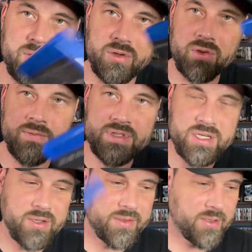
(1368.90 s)
Groove,
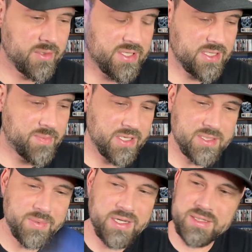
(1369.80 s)
so they were
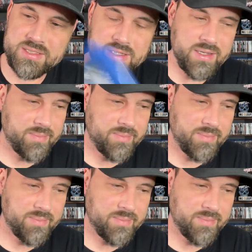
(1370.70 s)
$6 a piece.